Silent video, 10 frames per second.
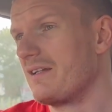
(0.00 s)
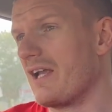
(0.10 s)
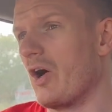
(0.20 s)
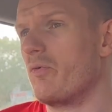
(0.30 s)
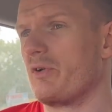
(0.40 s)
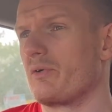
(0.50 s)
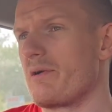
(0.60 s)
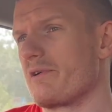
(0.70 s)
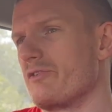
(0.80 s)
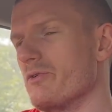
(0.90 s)
Yeah, hopefully we don't go
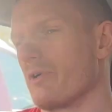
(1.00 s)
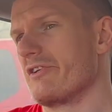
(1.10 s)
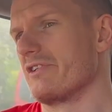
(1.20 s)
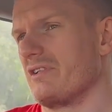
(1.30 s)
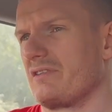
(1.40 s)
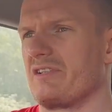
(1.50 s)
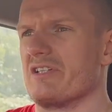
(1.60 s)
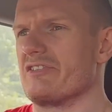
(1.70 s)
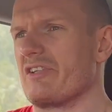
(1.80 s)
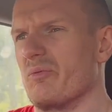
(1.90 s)
anywhere too crazy,
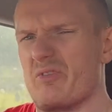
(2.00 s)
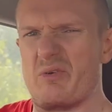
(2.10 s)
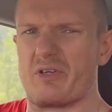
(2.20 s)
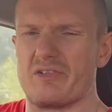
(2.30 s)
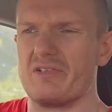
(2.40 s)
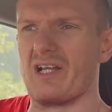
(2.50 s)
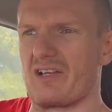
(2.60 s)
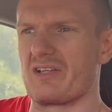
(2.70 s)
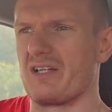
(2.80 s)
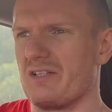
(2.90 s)
because I don't really want to
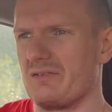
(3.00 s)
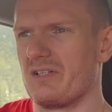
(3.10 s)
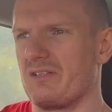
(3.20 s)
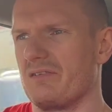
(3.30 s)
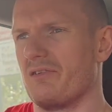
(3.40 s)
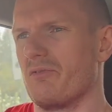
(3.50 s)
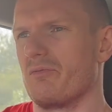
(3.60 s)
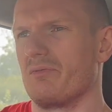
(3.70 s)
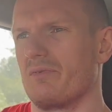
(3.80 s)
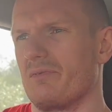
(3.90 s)
like
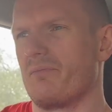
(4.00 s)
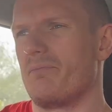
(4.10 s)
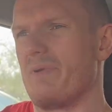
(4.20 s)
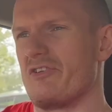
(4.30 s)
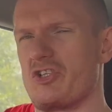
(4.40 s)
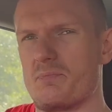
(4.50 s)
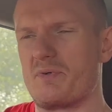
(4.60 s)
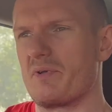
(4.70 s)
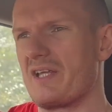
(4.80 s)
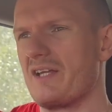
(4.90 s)
be
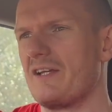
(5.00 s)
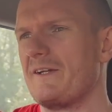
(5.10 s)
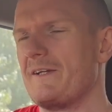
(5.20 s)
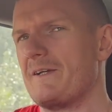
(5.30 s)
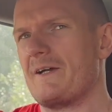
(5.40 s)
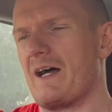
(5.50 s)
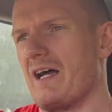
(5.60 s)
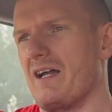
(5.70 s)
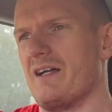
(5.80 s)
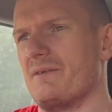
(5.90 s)
stupid with it.
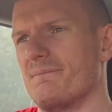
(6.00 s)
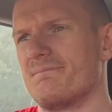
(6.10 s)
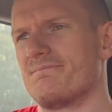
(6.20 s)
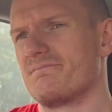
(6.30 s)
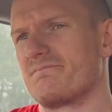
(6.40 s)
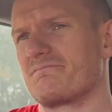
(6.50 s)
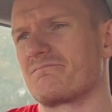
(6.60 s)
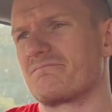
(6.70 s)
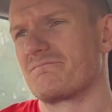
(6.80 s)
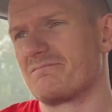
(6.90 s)
But
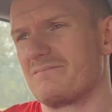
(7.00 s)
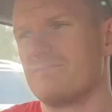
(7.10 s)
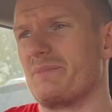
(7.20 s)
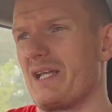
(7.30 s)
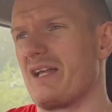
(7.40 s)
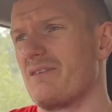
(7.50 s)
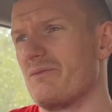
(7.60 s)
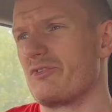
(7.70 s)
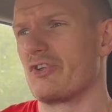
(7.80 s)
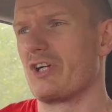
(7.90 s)
yeah,
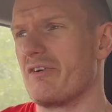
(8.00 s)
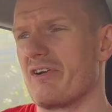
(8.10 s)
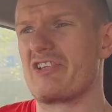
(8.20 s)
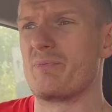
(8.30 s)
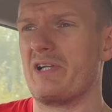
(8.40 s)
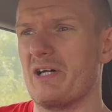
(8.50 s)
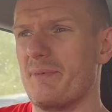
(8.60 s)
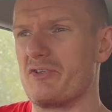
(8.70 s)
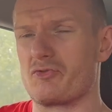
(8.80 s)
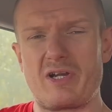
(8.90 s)
sorry if I a little
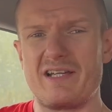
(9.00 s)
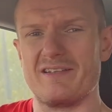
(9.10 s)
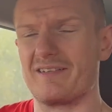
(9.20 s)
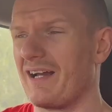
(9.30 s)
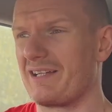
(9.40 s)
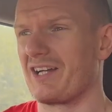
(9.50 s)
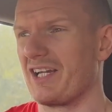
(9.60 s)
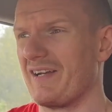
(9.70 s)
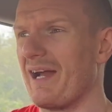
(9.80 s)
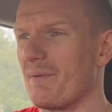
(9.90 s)
bit drained. I
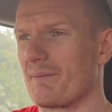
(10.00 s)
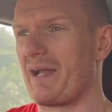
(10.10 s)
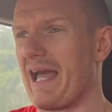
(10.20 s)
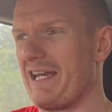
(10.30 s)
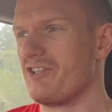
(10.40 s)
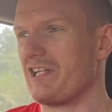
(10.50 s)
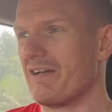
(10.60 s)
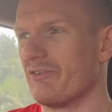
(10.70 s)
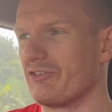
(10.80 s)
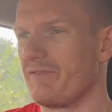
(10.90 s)
kind of am. Like, my energy
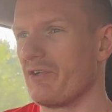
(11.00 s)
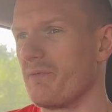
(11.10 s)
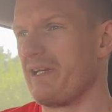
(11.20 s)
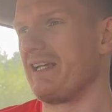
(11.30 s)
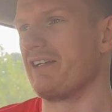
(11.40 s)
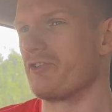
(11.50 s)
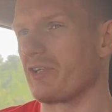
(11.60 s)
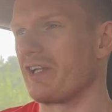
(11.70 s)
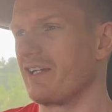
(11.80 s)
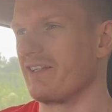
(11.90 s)
levels, even though I've been eating and
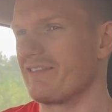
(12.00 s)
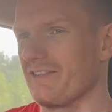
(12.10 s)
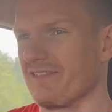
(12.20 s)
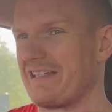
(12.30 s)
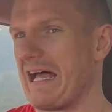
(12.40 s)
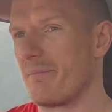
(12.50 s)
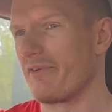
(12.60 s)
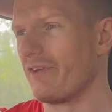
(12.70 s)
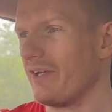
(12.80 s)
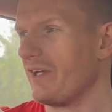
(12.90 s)
drinking, are still sapped.